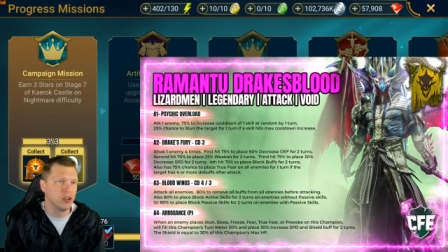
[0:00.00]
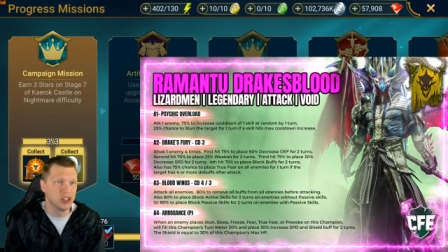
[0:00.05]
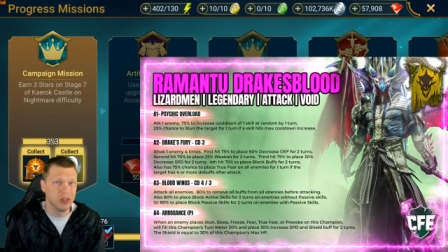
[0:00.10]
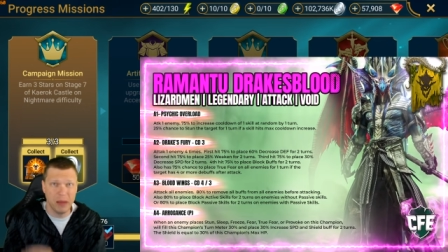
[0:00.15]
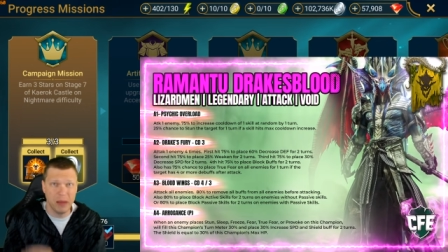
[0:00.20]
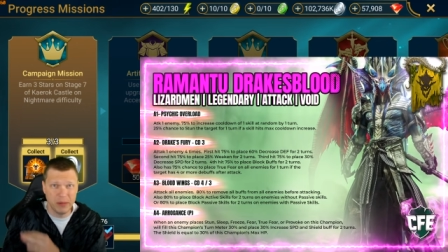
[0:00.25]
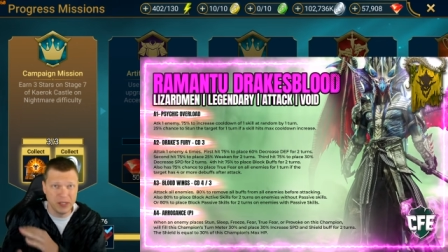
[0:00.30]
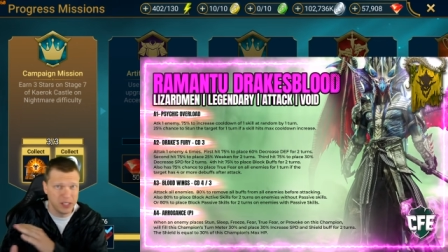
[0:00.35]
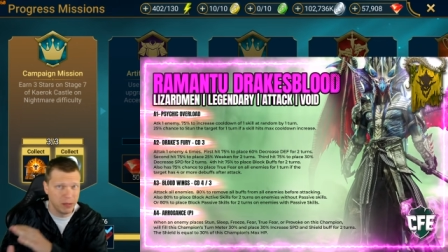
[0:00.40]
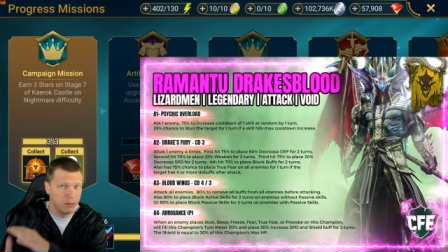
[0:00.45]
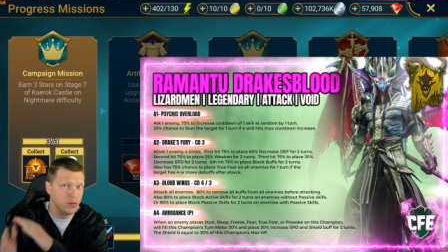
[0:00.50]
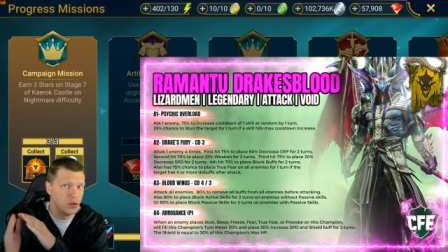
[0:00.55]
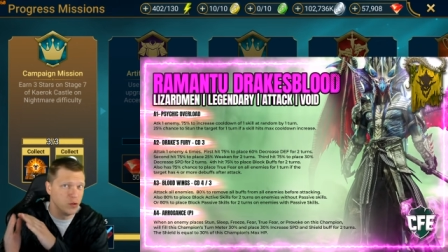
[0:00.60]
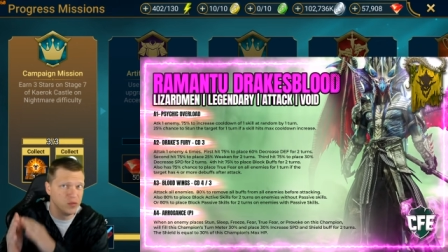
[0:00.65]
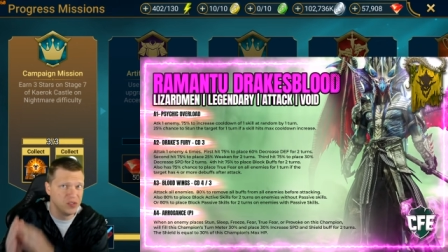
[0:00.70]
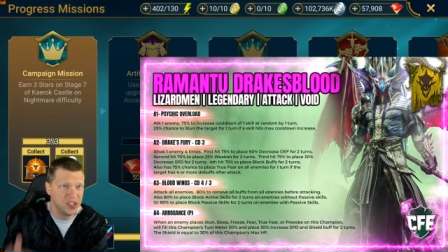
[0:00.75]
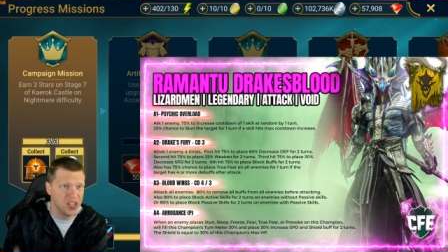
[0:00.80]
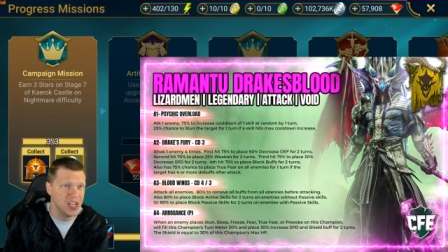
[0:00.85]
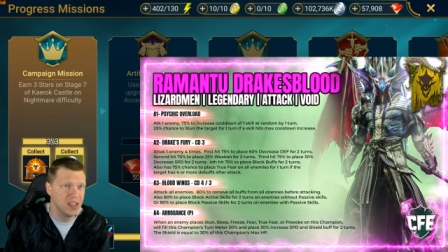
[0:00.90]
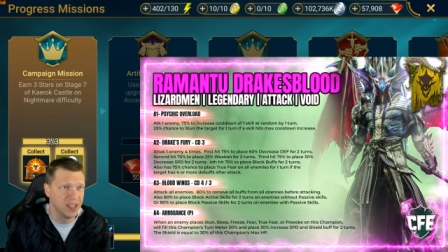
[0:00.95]
So maybe some of you
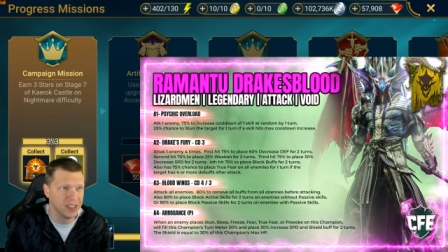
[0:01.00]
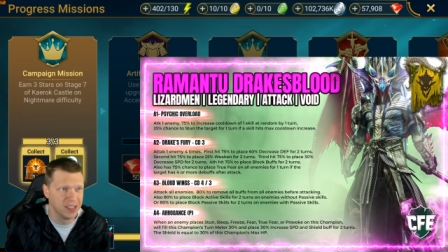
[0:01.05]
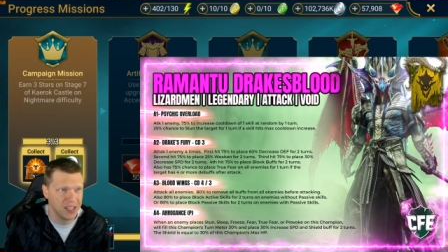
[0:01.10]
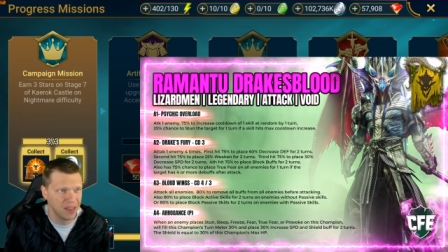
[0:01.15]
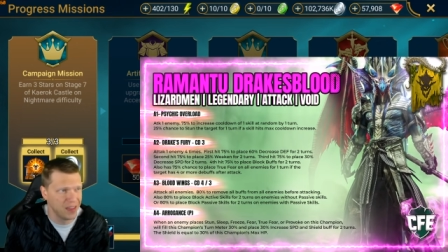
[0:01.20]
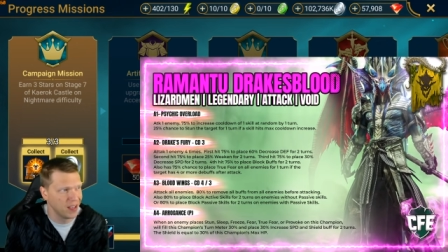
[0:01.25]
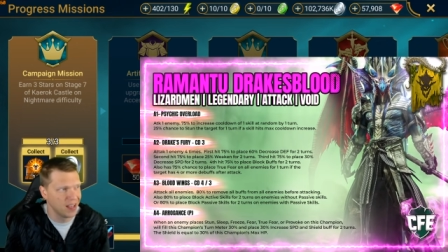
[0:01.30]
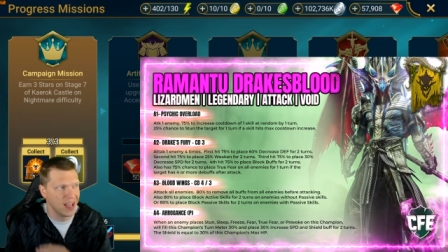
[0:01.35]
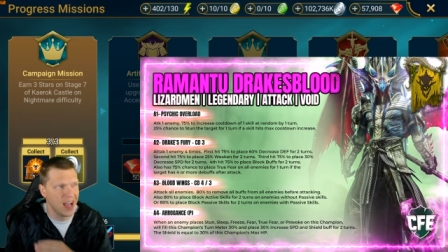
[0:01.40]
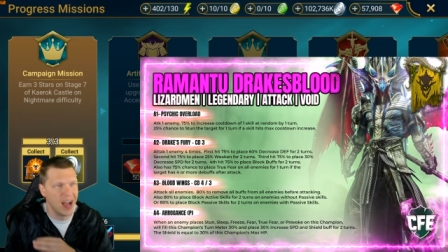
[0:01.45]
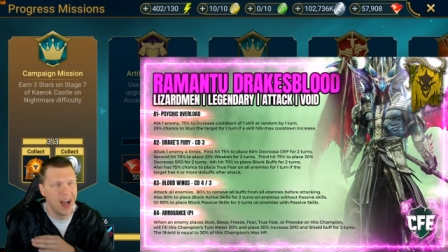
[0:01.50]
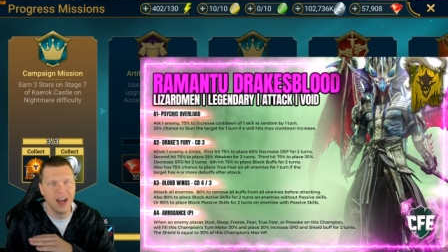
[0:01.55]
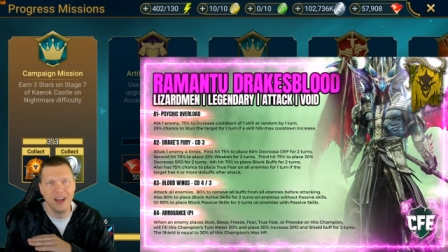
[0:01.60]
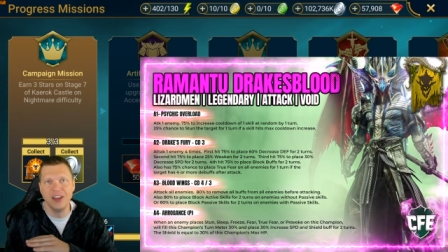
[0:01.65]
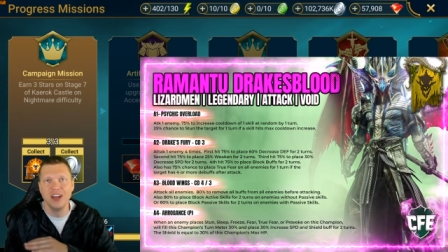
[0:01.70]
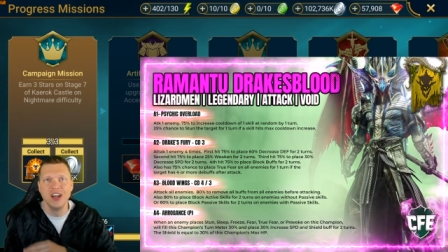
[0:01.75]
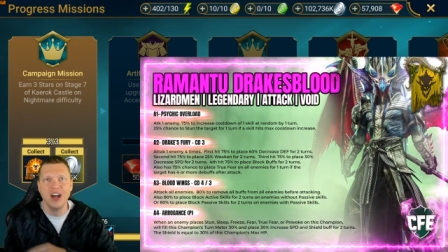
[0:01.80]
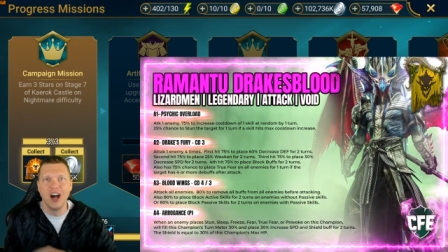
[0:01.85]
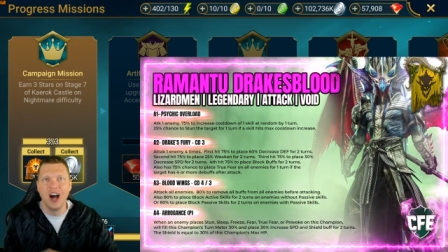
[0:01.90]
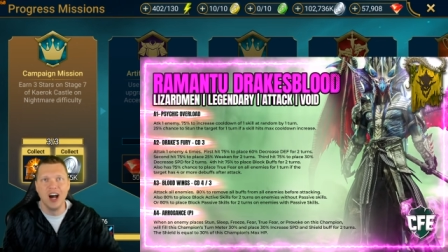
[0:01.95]
have seen this. I think it got
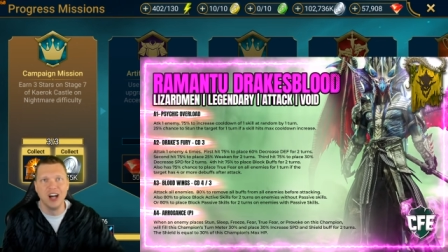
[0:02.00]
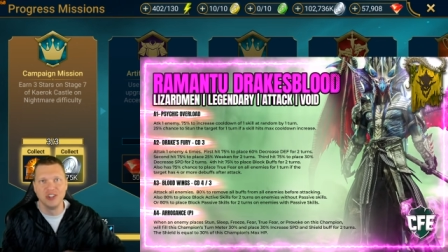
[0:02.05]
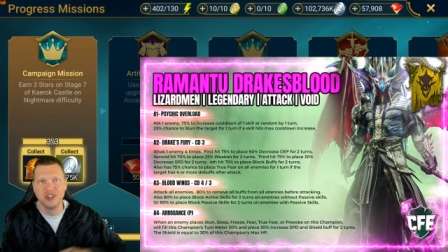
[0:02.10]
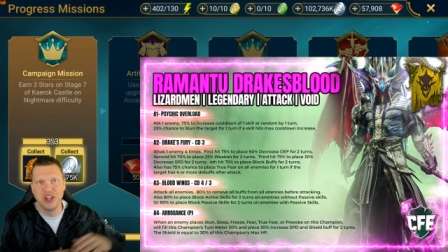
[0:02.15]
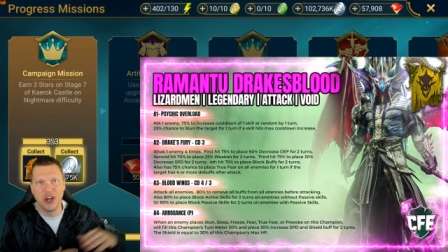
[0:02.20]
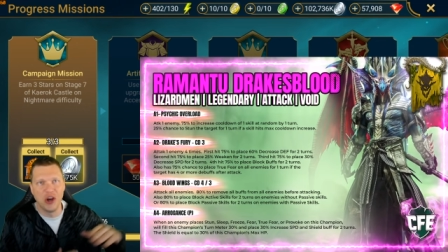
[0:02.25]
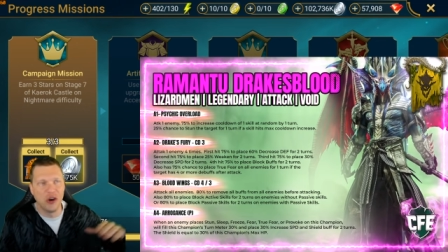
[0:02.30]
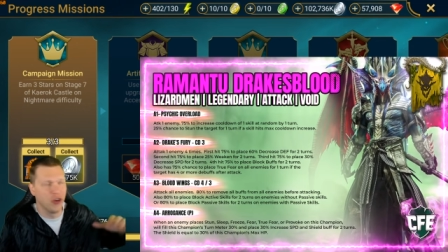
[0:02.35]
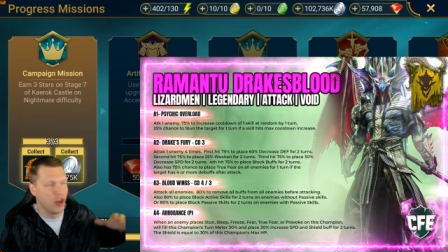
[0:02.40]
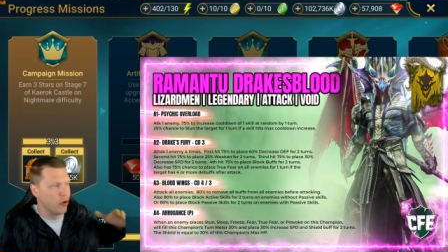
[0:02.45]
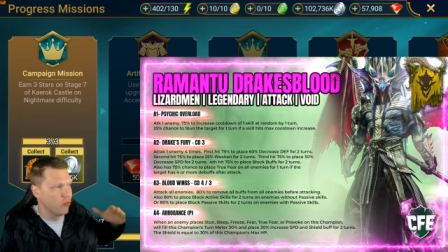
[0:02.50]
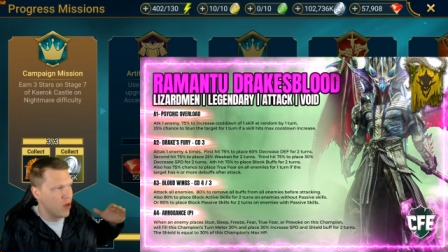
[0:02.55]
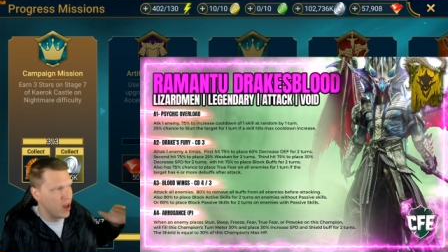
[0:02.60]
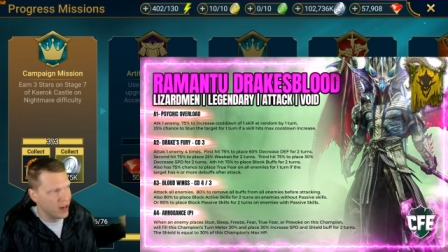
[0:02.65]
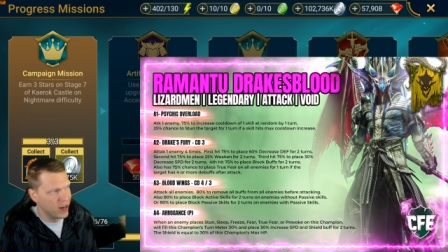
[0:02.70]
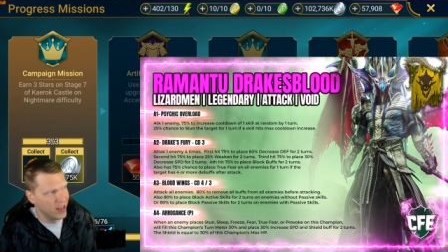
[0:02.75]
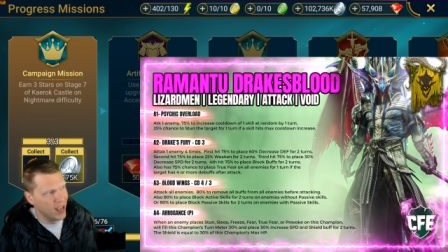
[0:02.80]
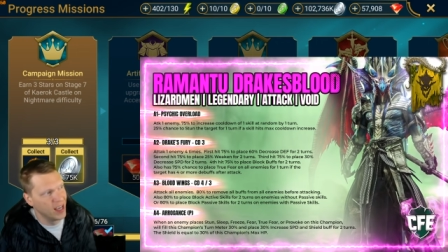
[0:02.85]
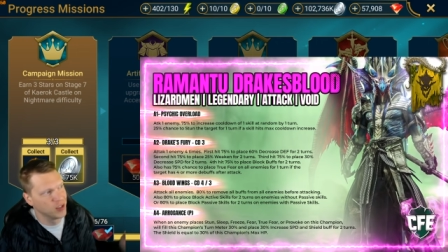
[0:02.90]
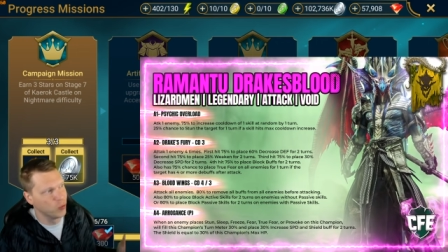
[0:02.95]
uh, shared on
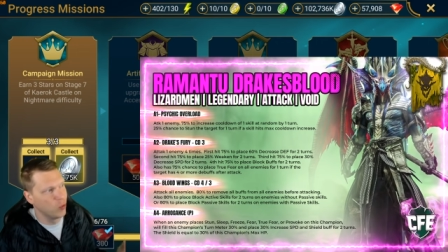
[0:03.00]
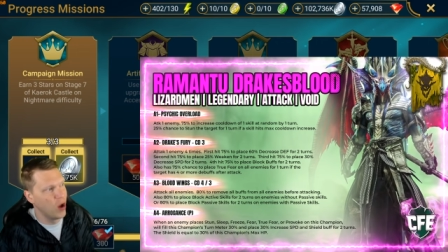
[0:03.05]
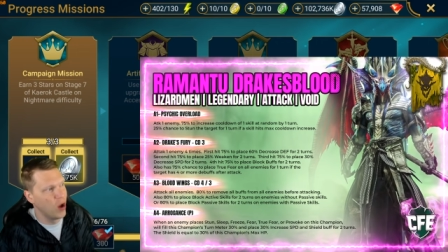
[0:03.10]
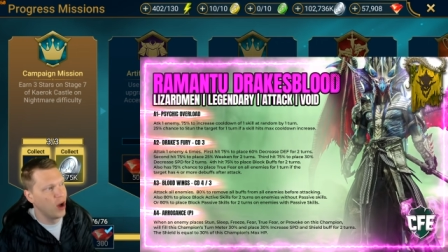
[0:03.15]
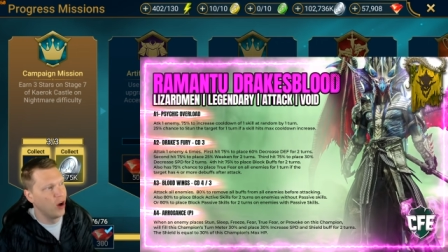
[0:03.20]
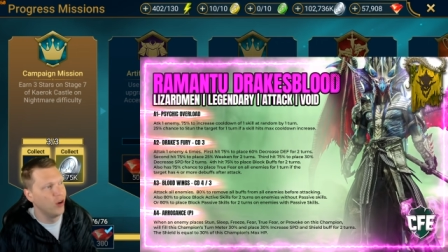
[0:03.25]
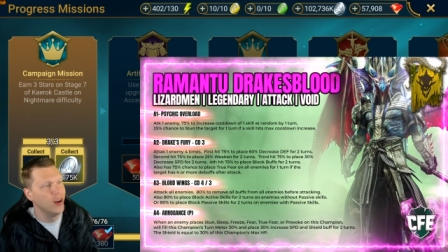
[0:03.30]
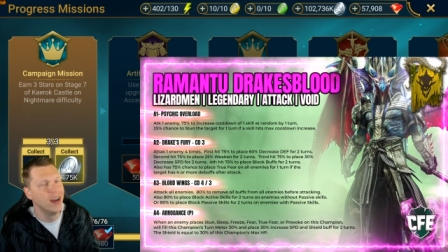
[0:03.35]
Reddit as well.